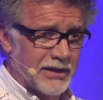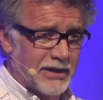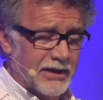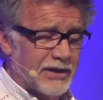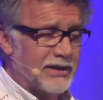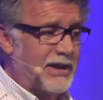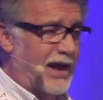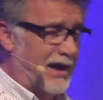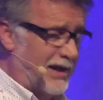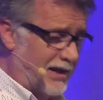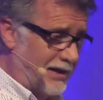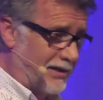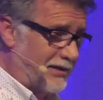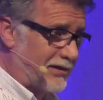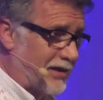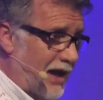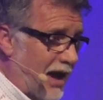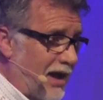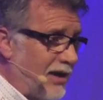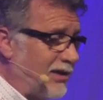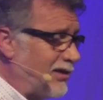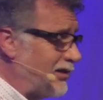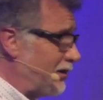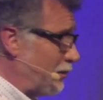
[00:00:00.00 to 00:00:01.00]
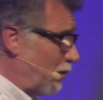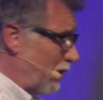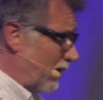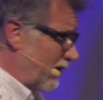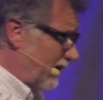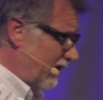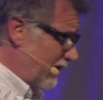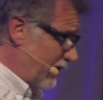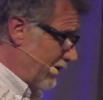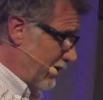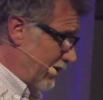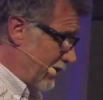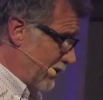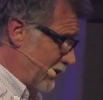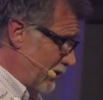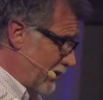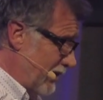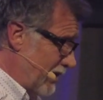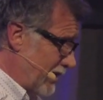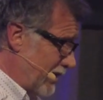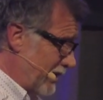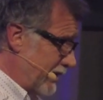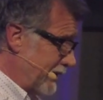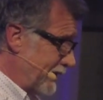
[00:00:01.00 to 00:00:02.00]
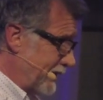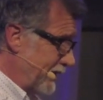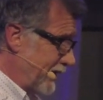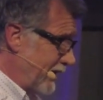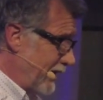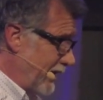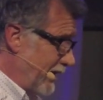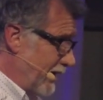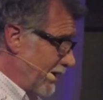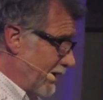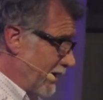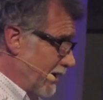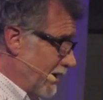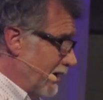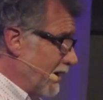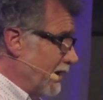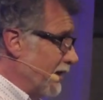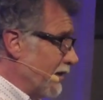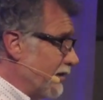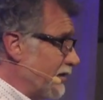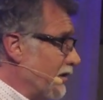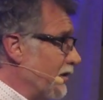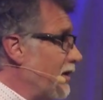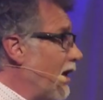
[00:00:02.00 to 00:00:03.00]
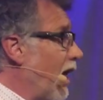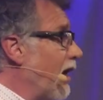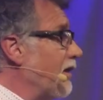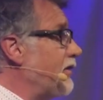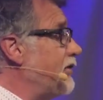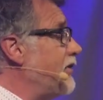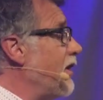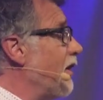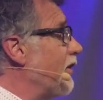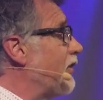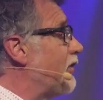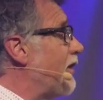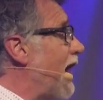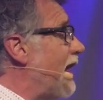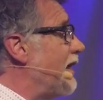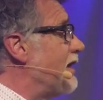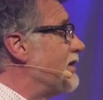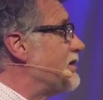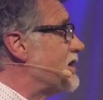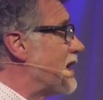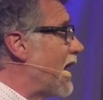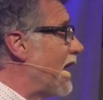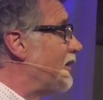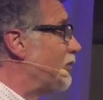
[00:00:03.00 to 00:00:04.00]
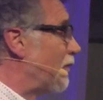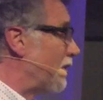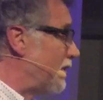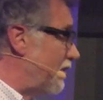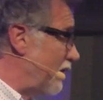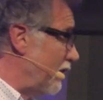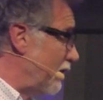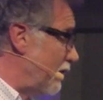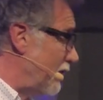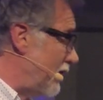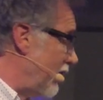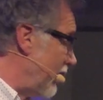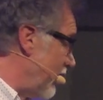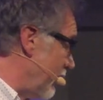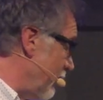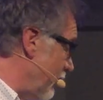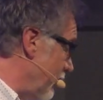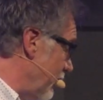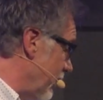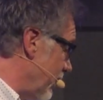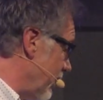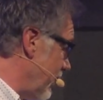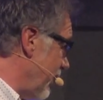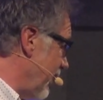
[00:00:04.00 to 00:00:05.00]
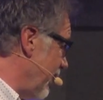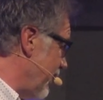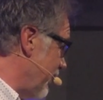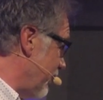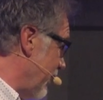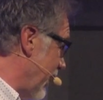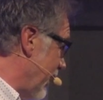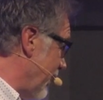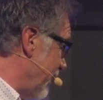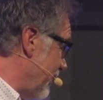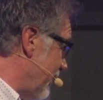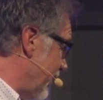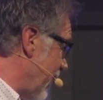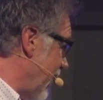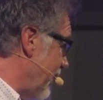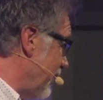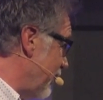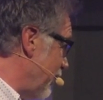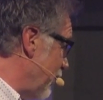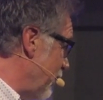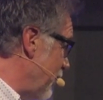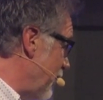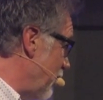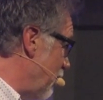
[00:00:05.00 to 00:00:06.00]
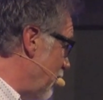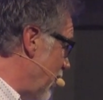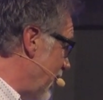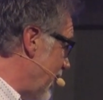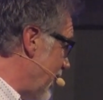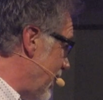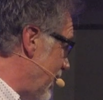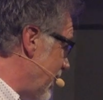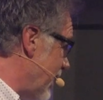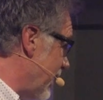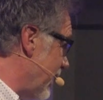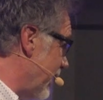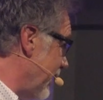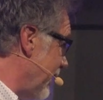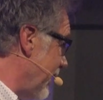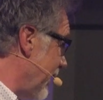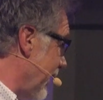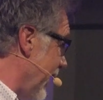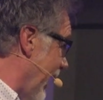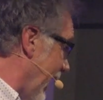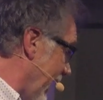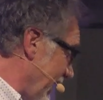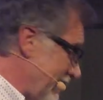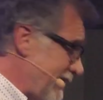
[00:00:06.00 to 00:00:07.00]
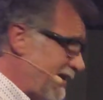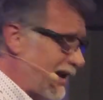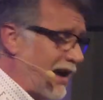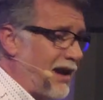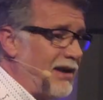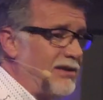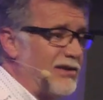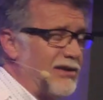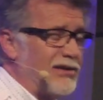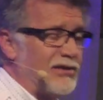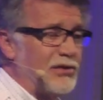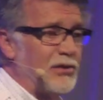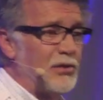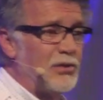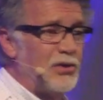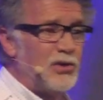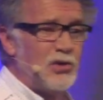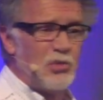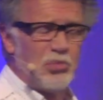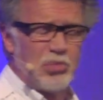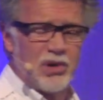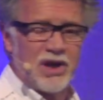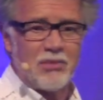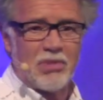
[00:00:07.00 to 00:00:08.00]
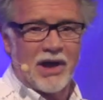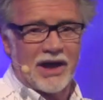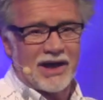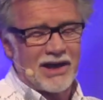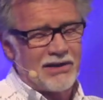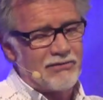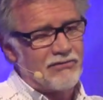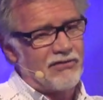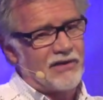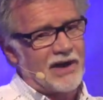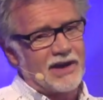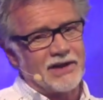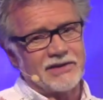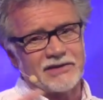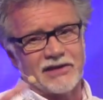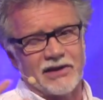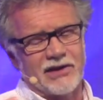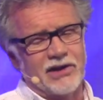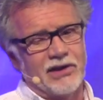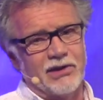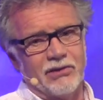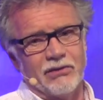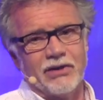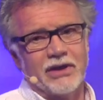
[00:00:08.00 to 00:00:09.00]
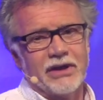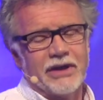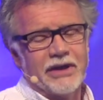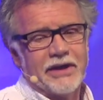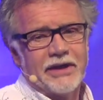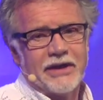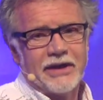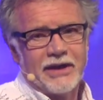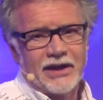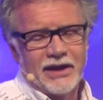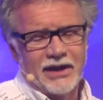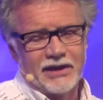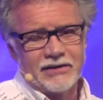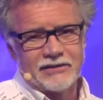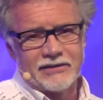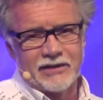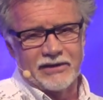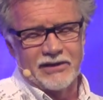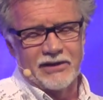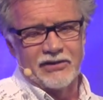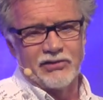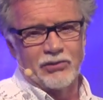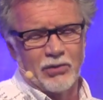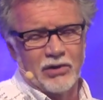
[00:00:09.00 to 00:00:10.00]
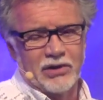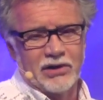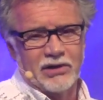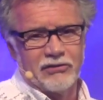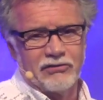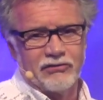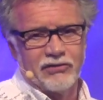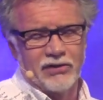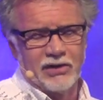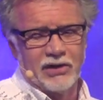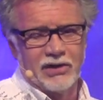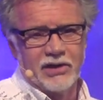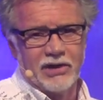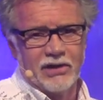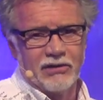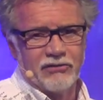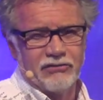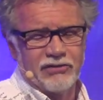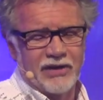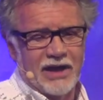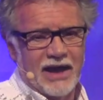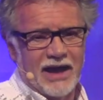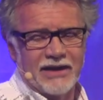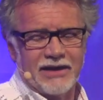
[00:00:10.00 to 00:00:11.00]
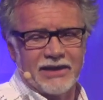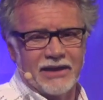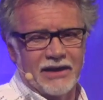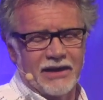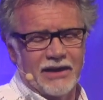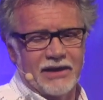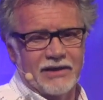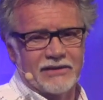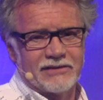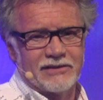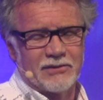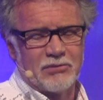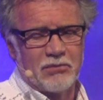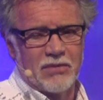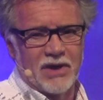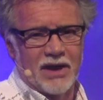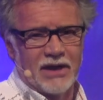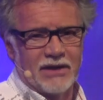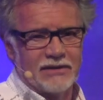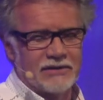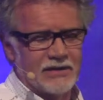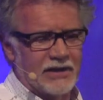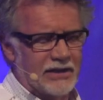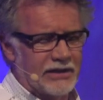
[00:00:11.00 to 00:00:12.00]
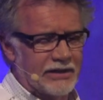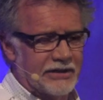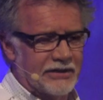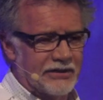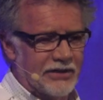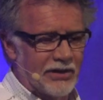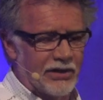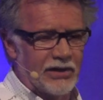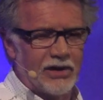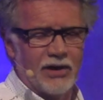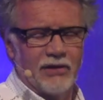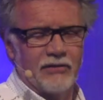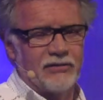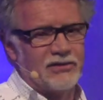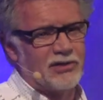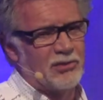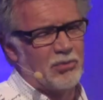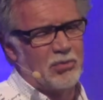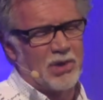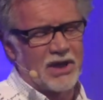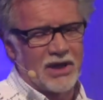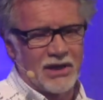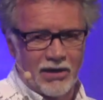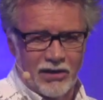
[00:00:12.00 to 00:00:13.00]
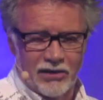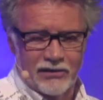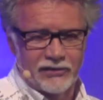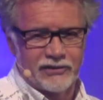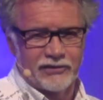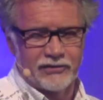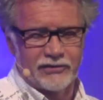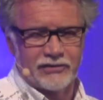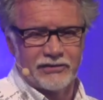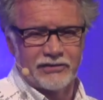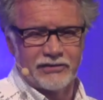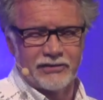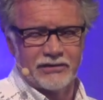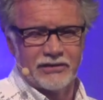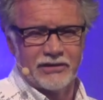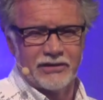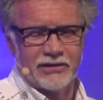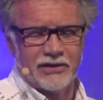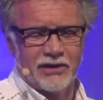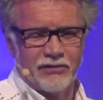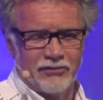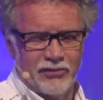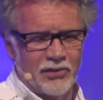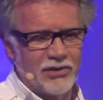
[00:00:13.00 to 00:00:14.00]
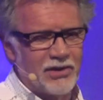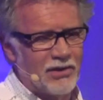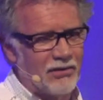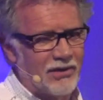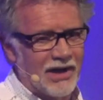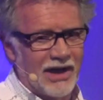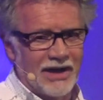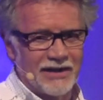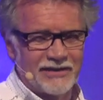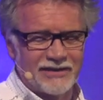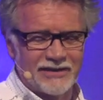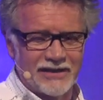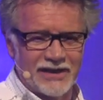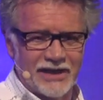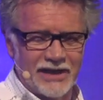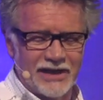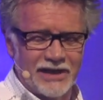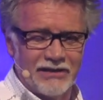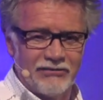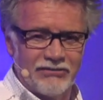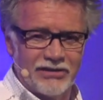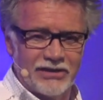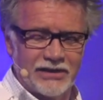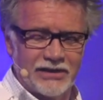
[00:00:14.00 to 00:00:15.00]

then it changes what you do. So God's not trying to change what you do, He's trying to change who you be. And He changes who you be by inviting you into this wonderful love. I think it's amazing. God loves you because of who you are, Steve.